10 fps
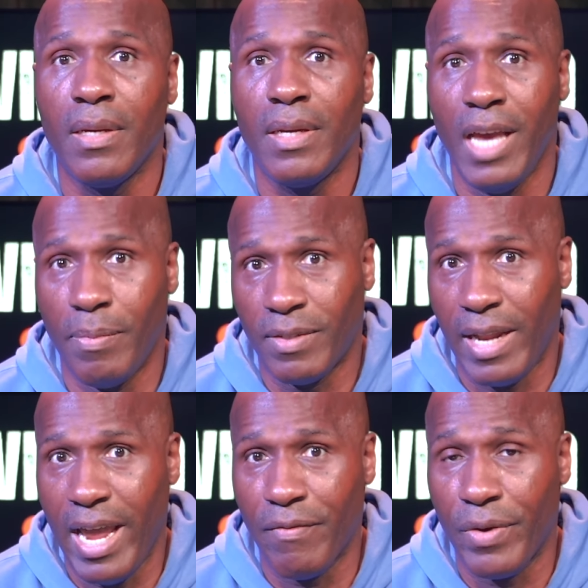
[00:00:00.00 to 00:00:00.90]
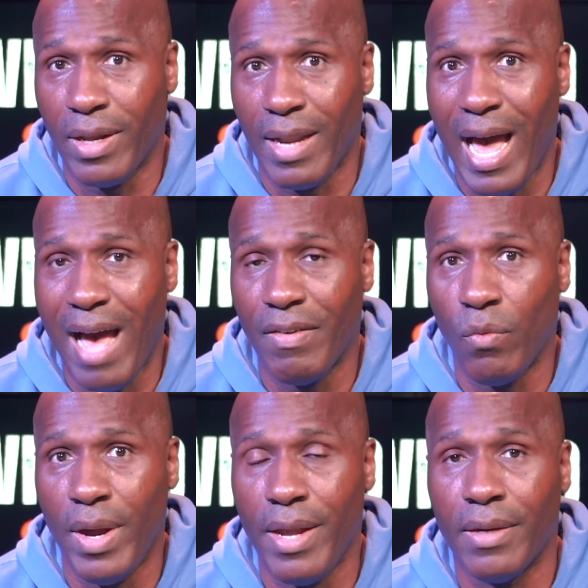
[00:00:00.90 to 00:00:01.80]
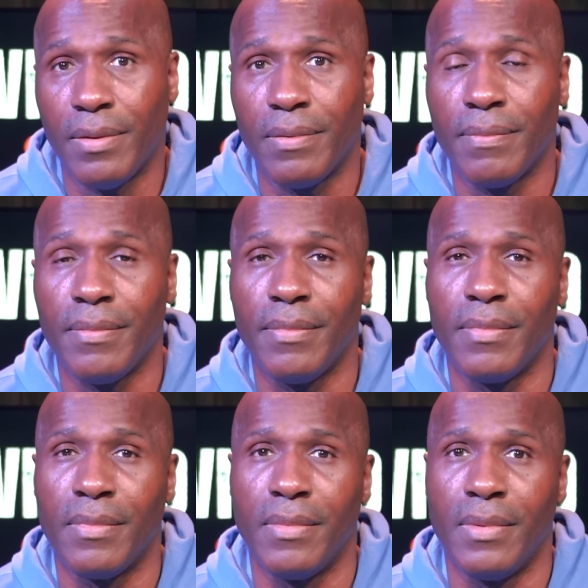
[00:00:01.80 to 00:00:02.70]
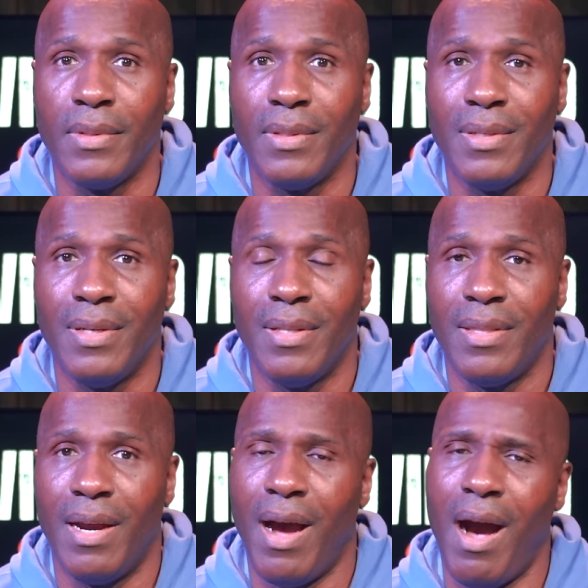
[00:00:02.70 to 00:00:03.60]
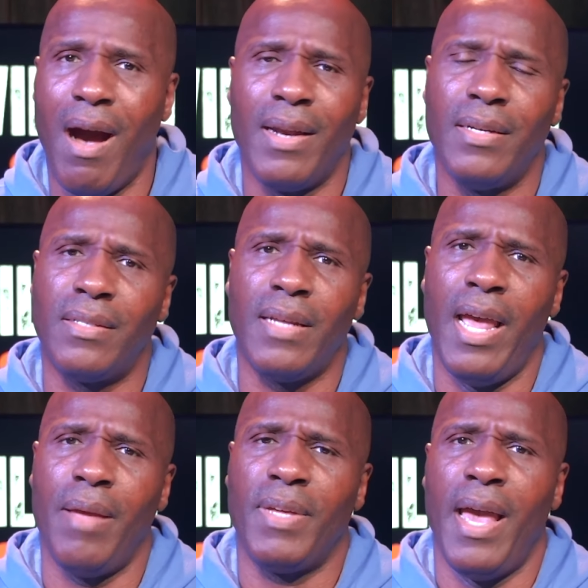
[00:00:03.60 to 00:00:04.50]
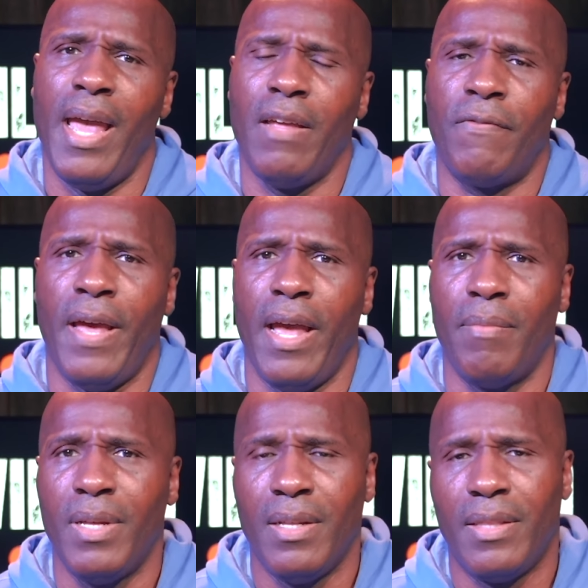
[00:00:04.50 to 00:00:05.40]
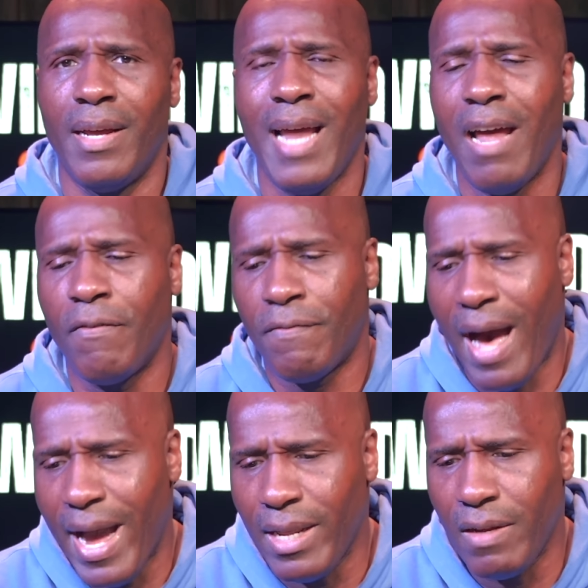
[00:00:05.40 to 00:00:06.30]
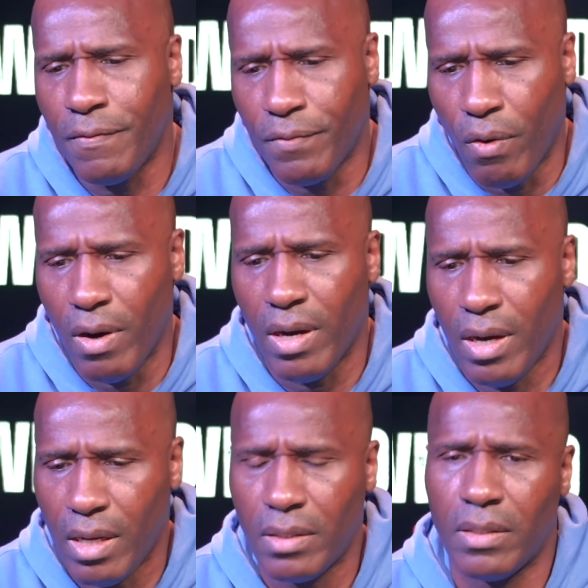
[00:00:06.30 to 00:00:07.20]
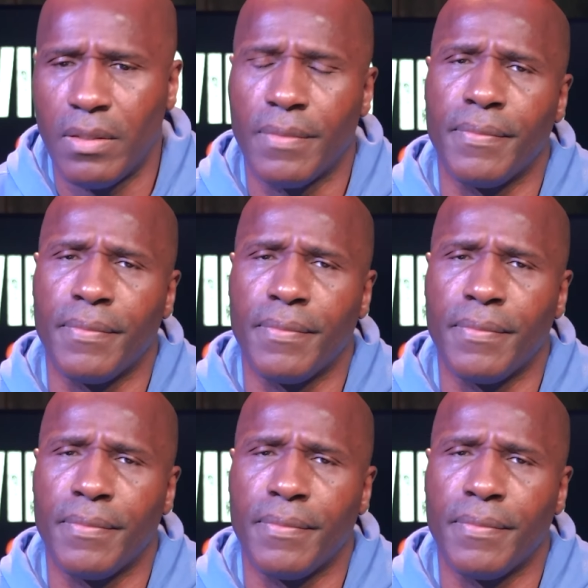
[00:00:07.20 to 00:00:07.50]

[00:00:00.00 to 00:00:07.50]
kept slavery alive and well. They're all in the same gang, fam. They're not fighting for us.